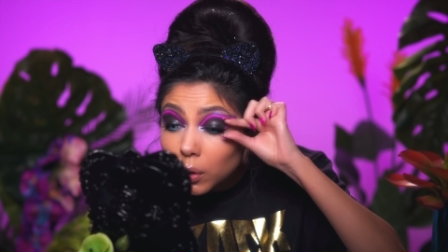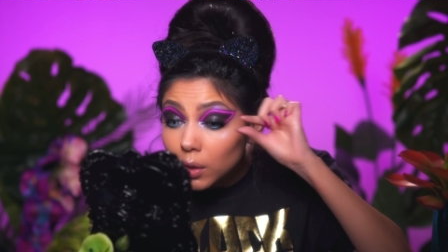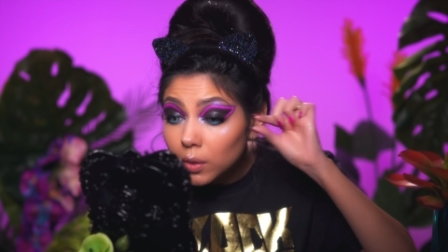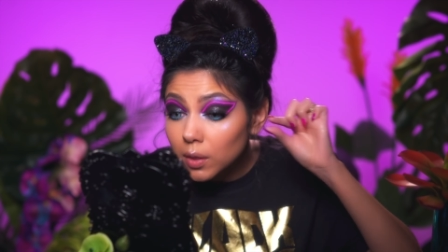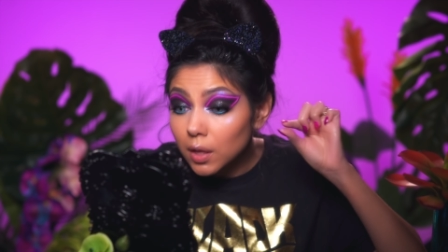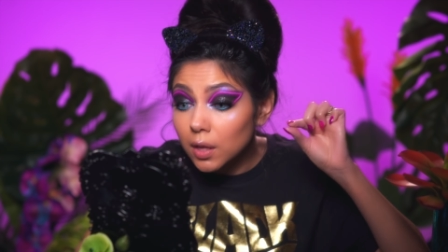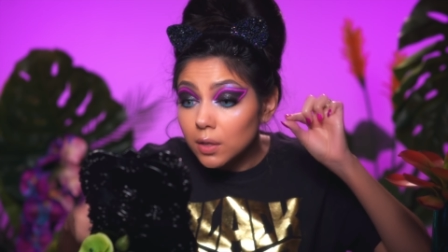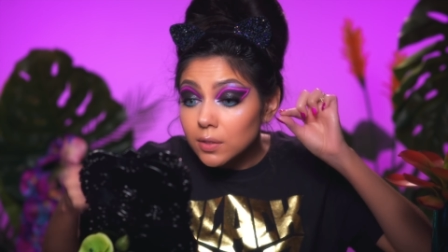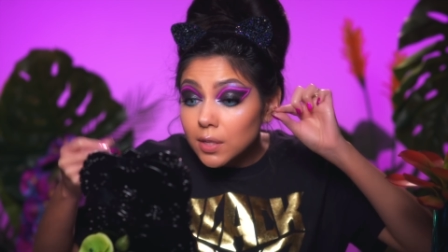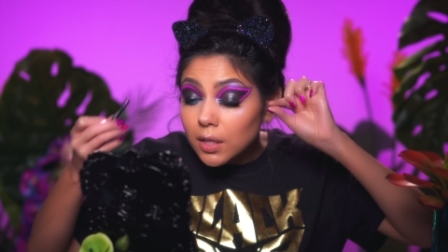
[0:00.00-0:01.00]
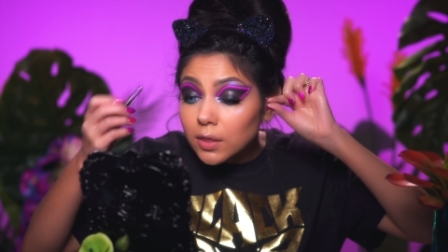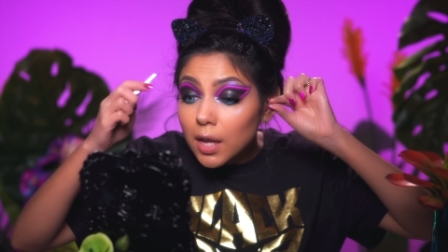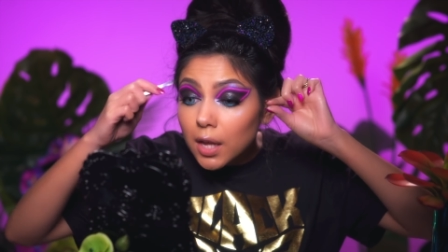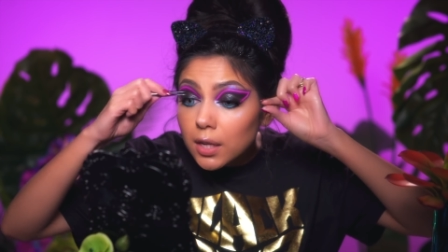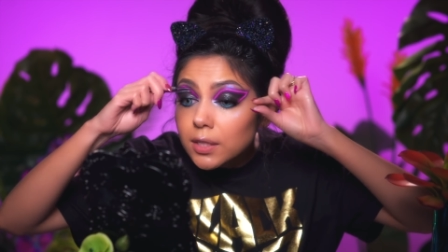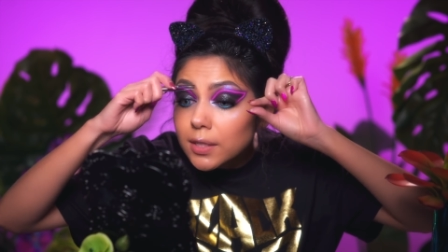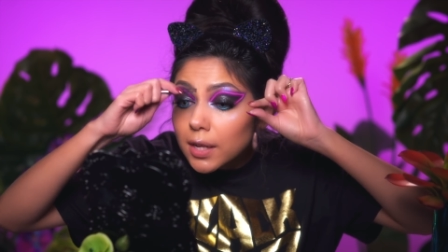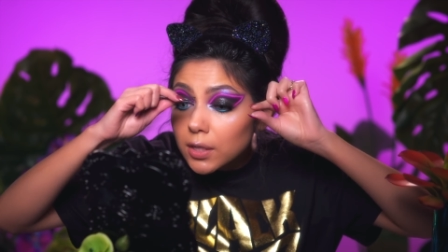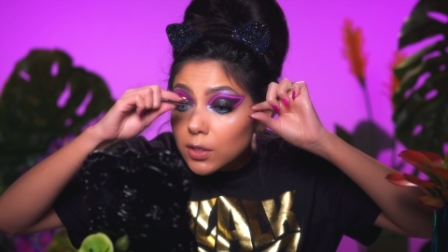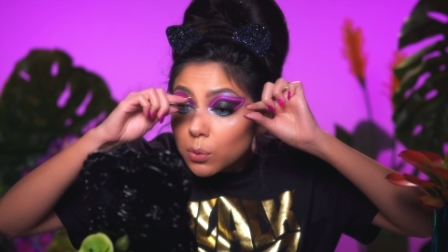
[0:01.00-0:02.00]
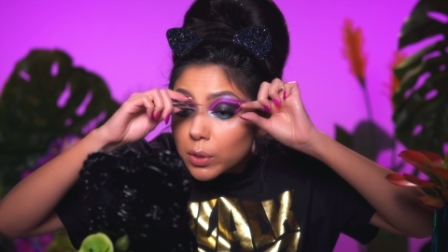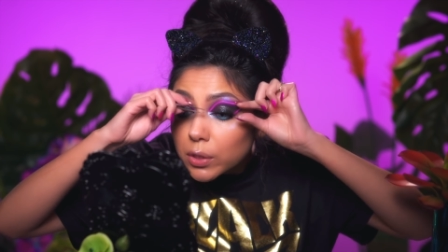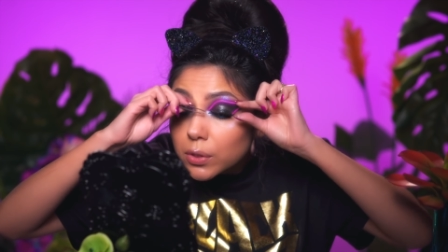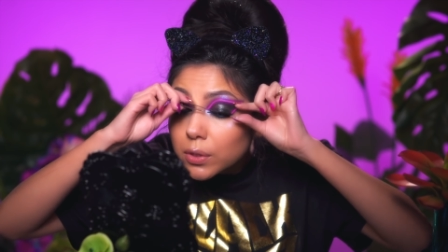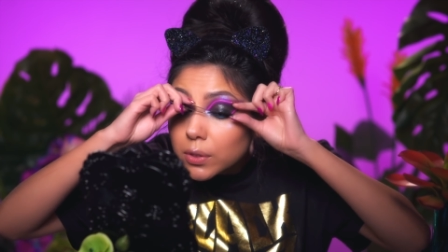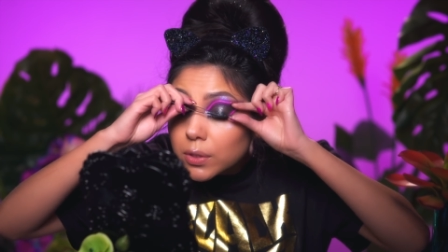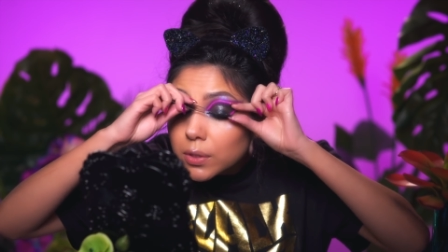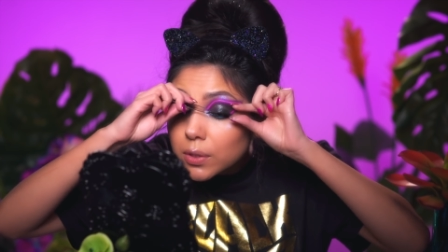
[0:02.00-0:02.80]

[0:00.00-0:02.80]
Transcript: And then take the handy dandy tweezers